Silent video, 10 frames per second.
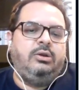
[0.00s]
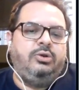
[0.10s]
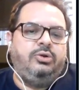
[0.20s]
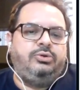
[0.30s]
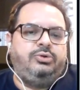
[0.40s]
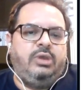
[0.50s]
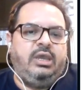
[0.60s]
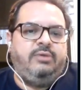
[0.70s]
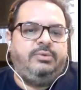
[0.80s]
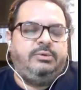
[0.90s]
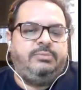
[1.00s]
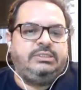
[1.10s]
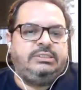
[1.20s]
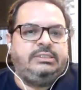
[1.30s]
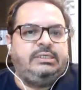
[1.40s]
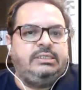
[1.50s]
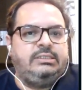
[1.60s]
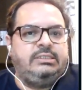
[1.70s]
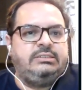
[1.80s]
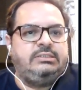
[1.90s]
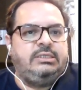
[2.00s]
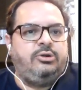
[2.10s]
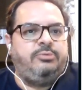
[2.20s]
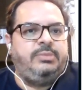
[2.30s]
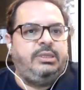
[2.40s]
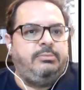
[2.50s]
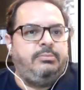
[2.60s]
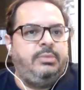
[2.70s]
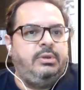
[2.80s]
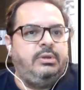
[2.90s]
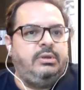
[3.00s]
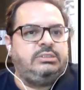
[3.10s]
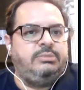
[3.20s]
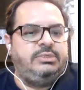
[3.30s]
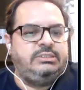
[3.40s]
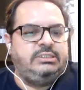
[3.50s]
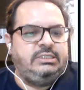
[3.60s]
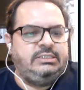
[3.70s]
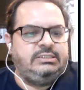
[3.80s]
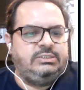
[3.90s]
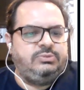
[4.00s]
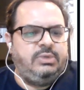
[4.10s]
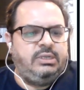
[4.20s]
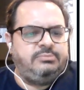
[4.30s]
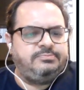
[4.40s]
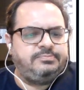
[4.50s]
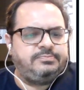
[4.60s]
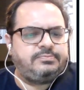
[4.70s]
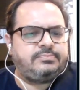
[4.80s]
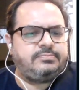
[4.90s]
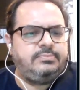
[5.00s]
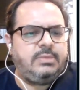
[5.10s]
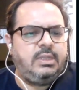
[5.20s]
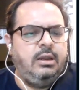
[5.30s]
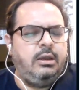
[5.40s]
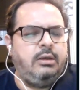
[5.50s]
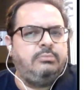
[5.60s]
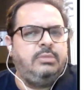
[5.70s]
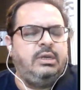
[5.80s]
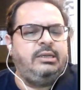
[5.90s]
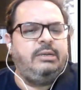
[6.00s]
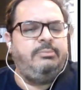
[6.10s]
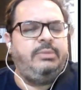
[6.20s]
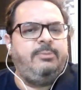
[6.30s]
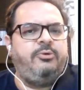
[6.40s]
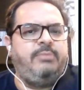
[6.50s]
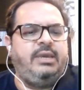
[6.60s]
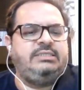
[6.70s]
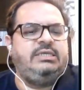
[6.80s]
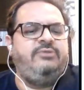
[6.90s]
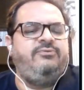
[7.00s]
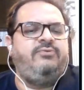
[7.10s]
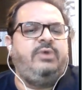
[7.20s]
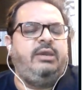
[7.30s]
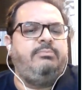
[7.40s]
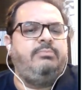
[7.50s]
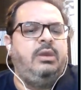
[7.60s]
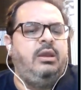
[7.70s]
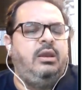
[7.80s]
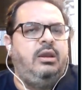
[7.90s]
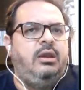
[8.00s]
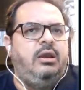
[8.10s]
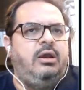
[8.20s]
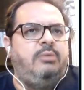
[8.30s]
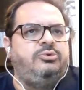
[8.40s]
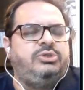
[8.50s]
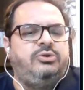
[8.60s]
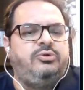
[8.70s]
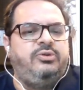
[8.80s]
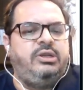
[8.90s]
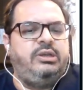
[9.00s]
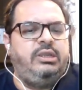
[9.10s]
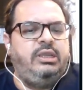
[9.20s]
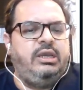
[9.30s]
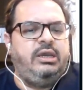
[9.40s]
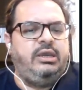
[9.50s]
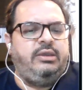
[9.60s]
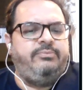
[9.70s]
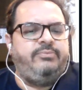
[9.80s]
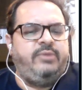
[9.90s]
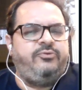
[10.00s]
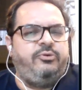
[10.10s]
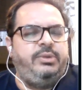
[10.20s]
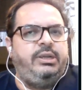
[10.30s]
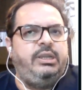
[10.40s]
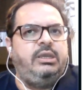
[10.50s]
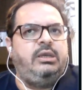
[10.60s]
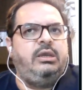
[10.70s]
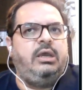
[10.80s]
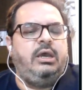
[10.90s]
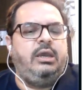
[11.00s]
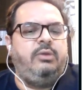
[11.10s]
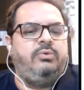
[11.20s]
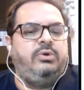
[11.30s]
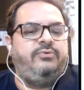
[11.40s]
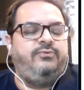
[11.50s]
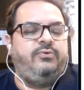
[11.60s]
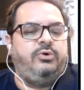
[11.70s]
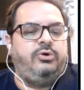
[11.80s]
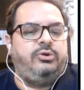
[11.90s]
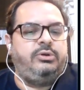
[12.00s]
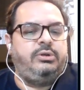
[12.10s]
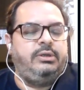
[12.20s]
good to have it presented in this Adoptium Summit series as well. A little bit about myself. I'm Pushkar Kulkarni. I'm from India. I work for